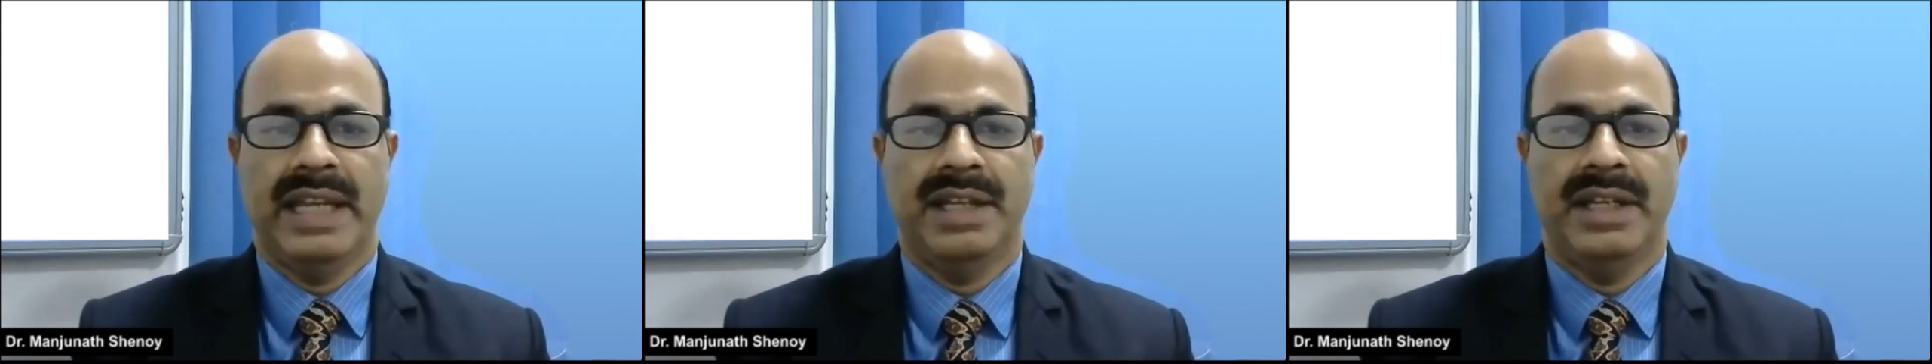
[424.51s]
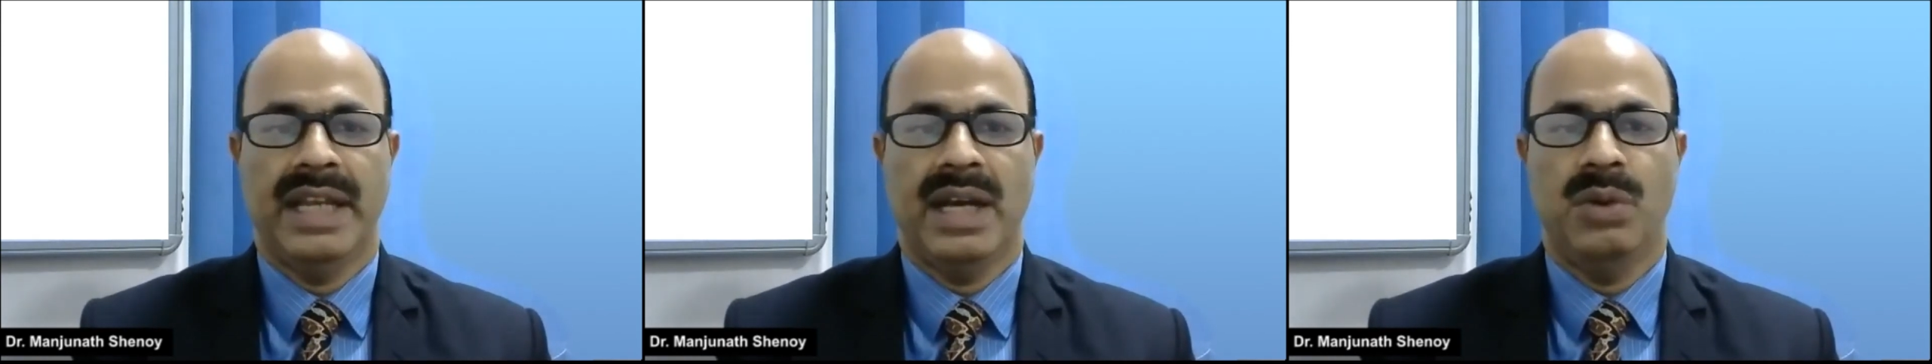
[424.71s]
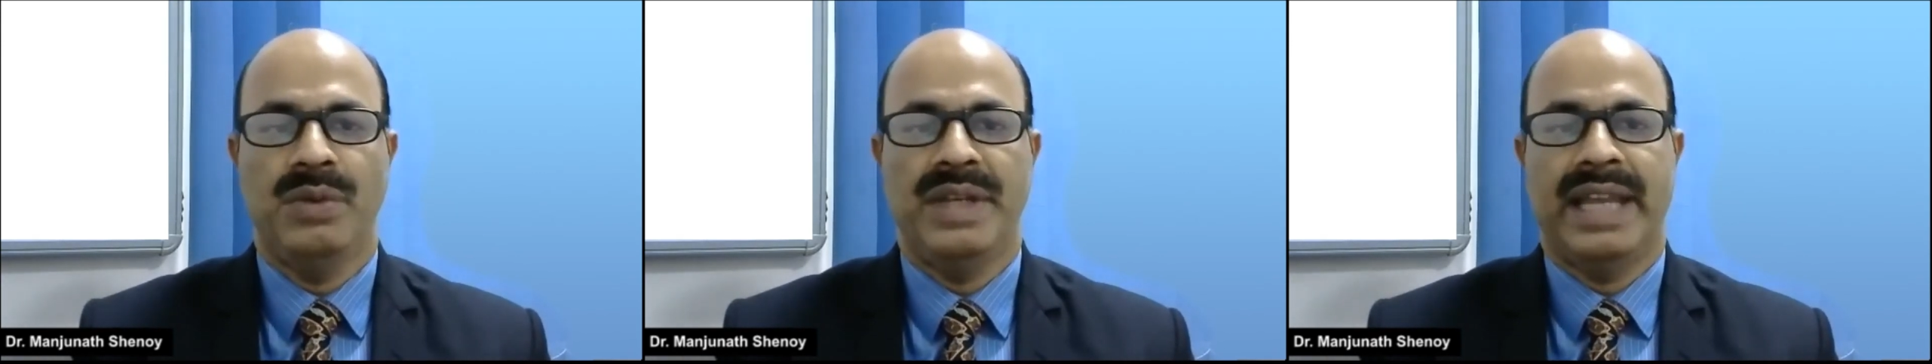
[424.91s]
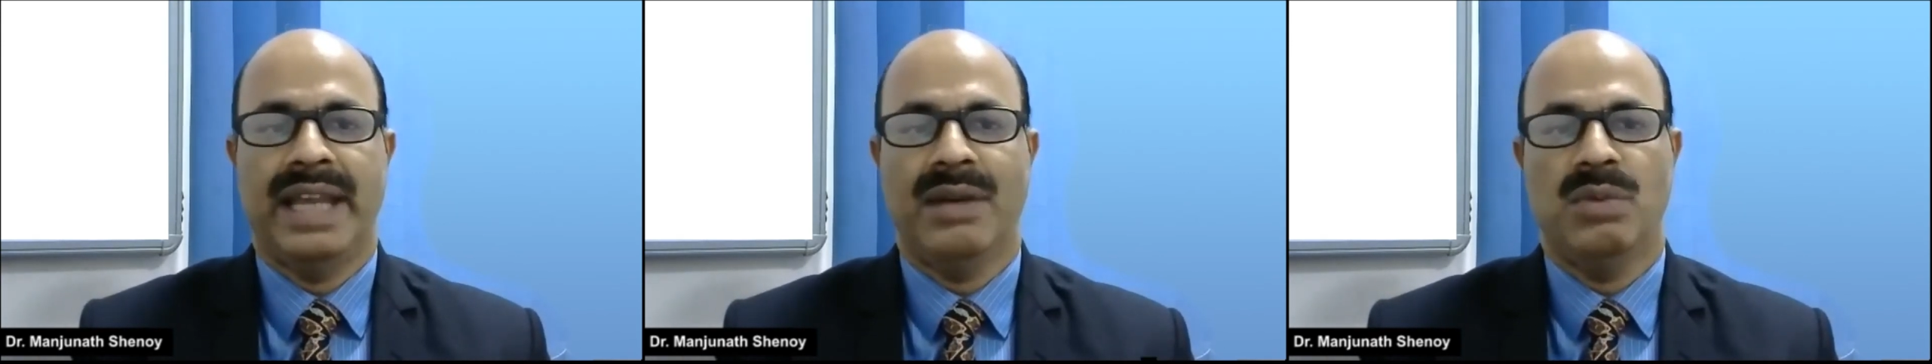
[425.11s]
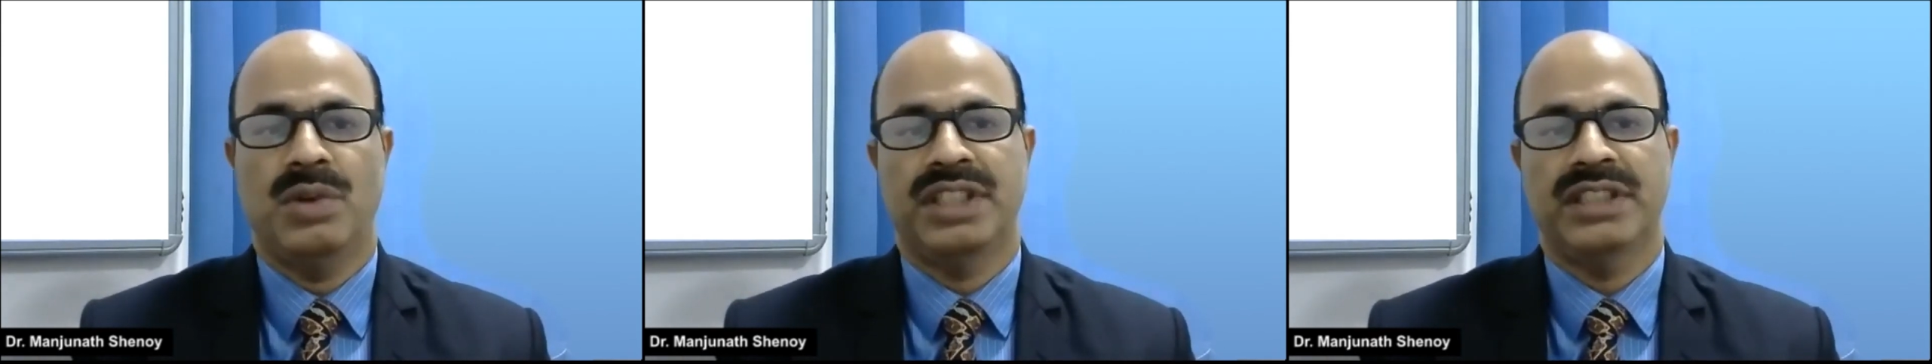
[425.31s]
and now we
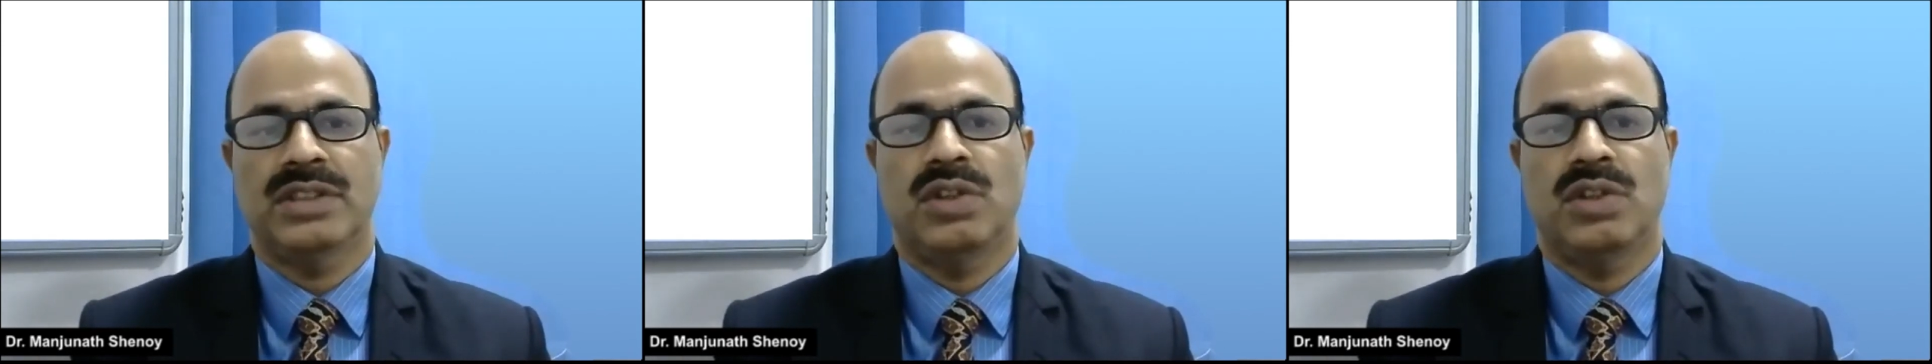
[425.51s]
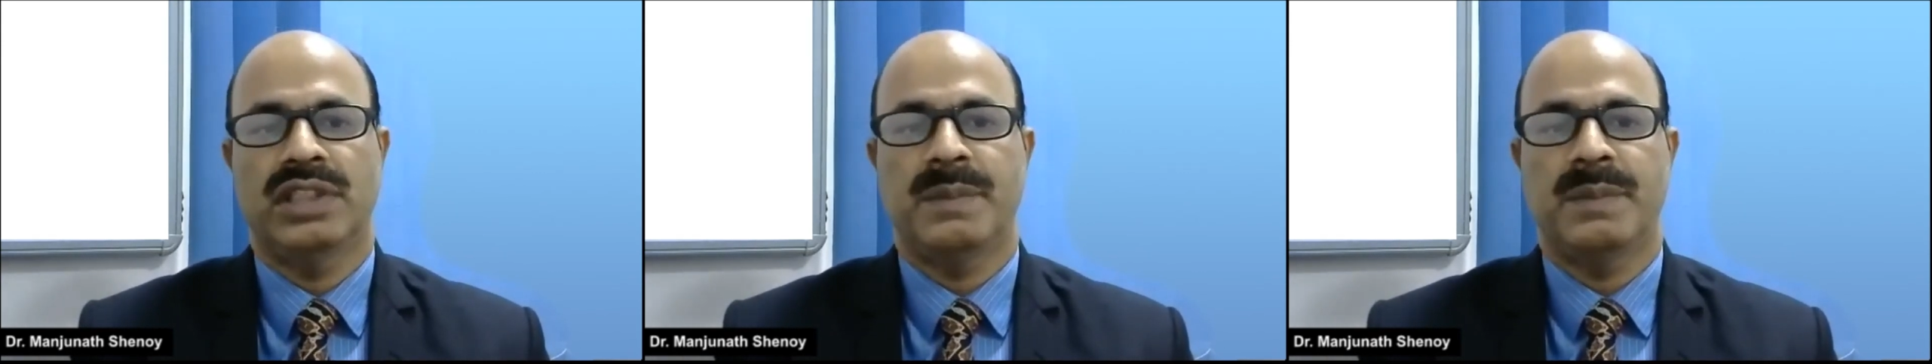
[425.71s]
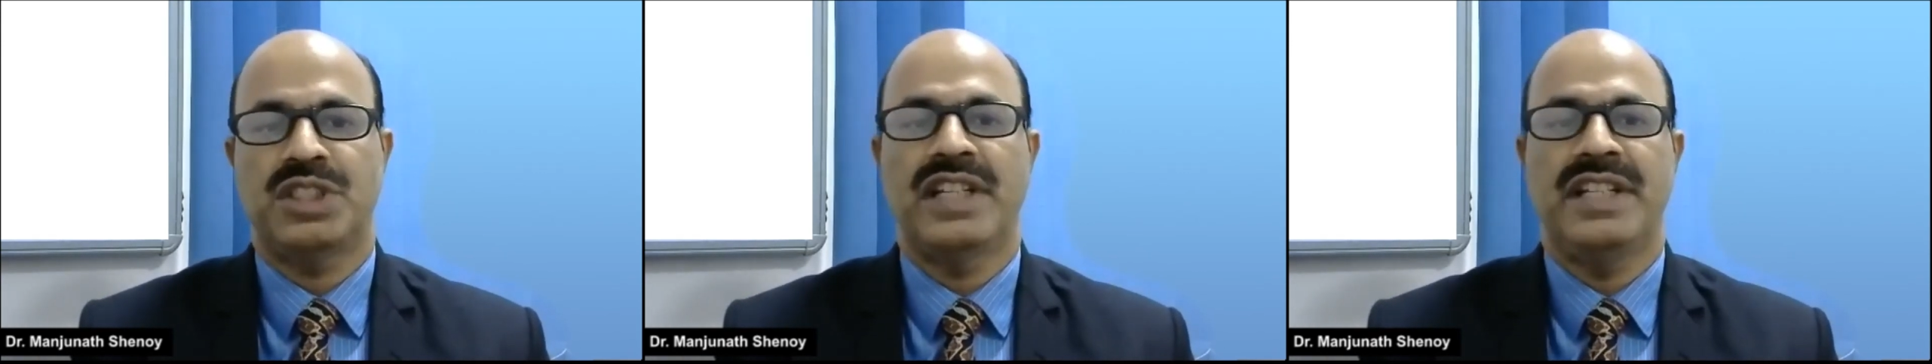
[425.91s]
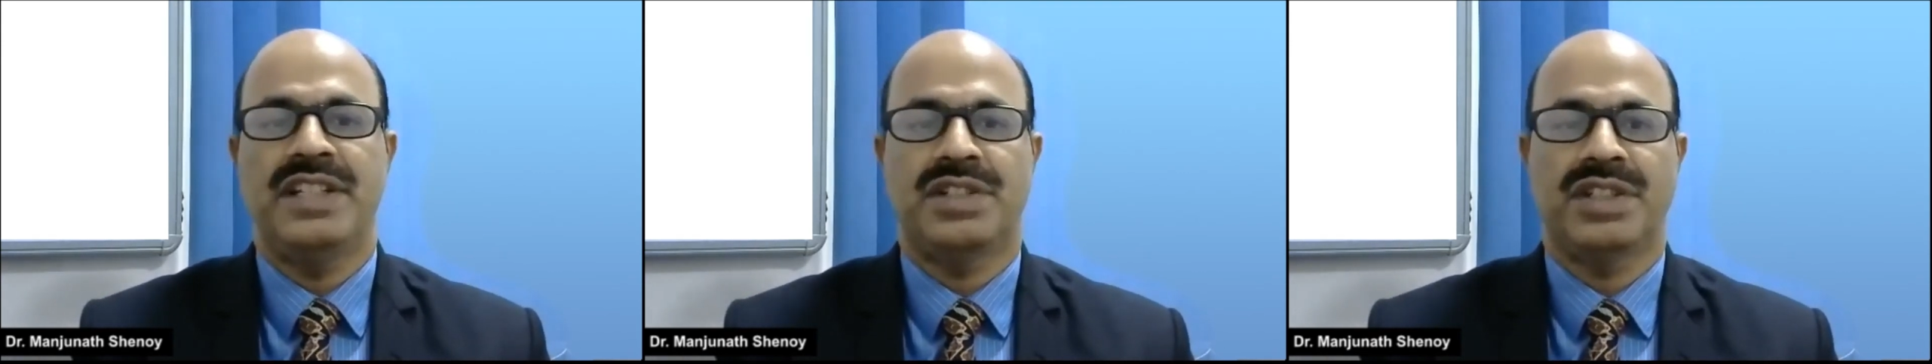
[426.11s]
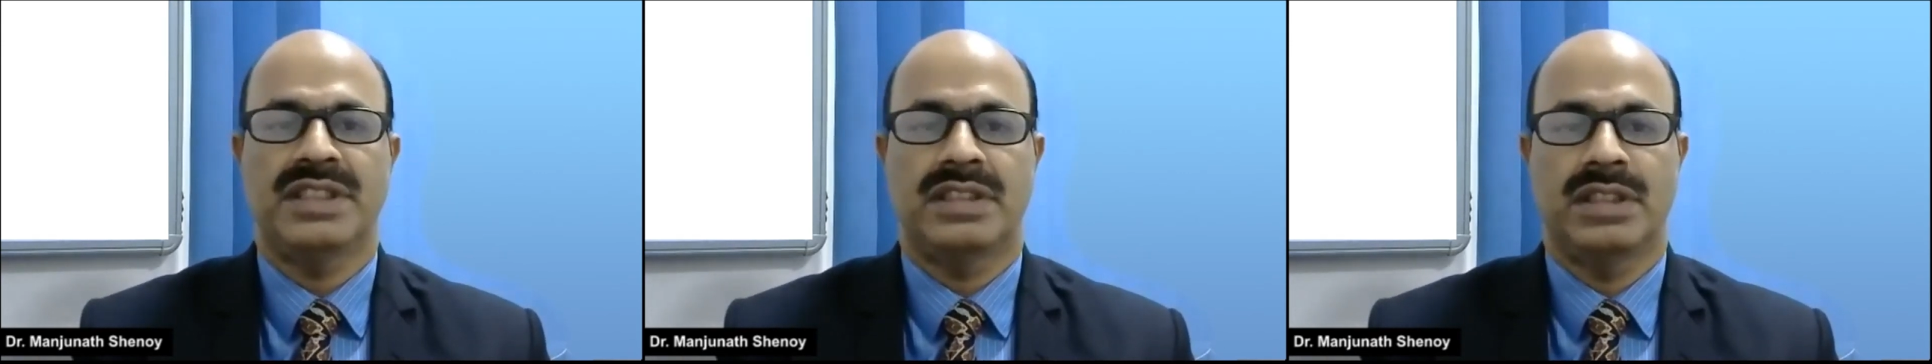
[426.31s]
have what is called special
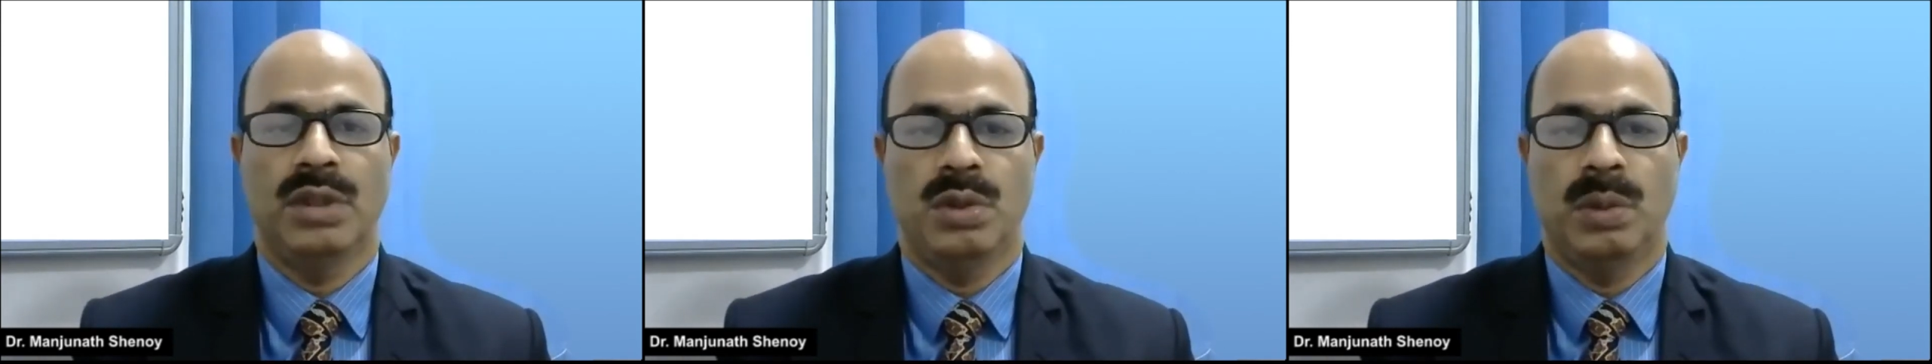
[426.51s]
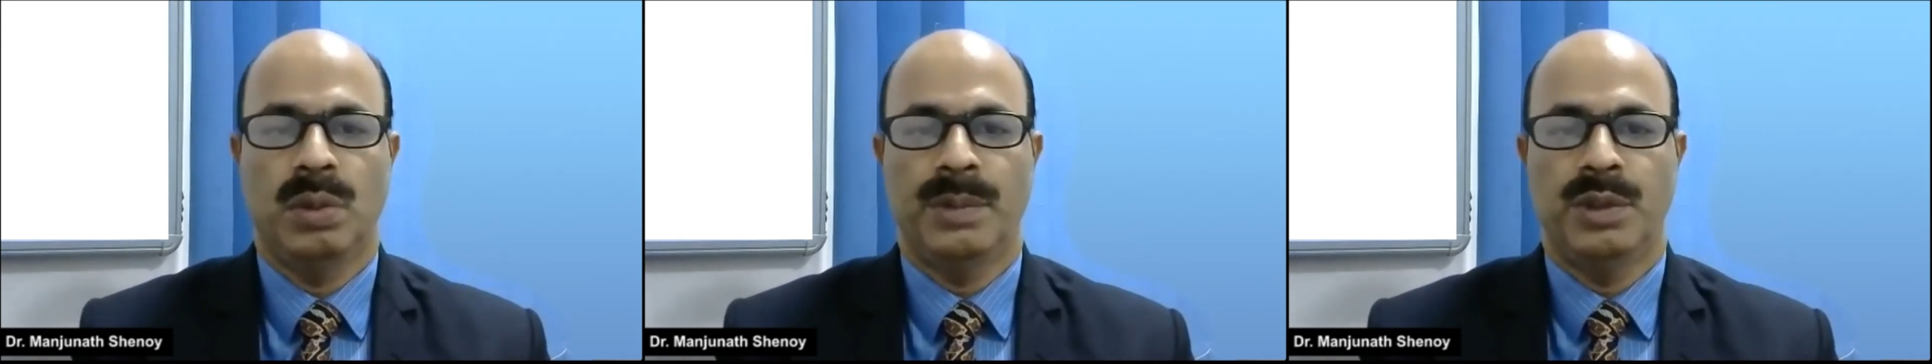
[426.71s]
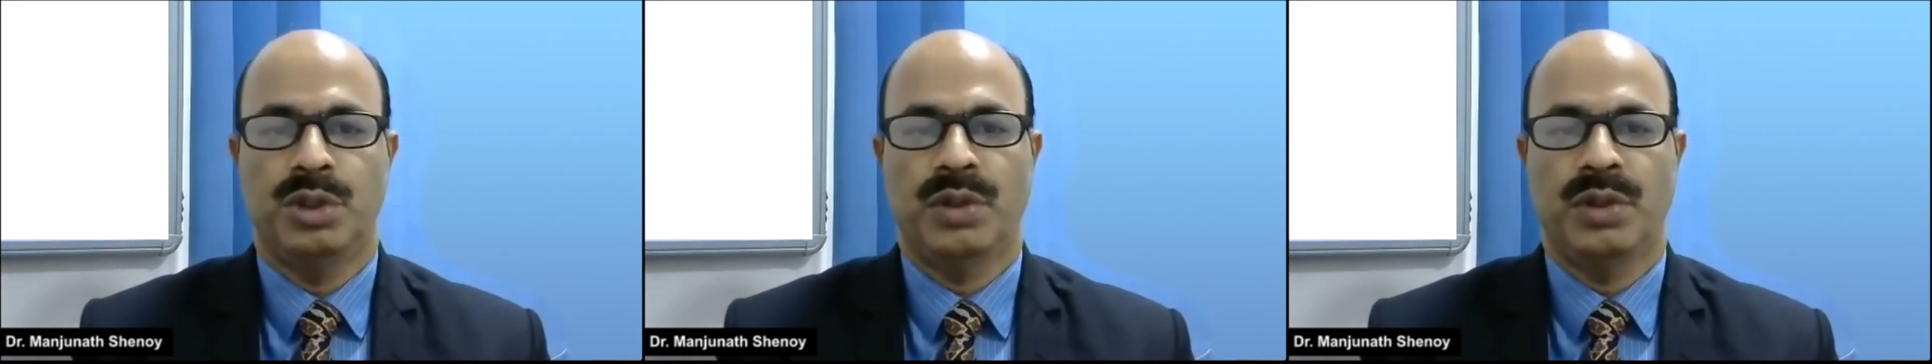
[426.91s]
interest group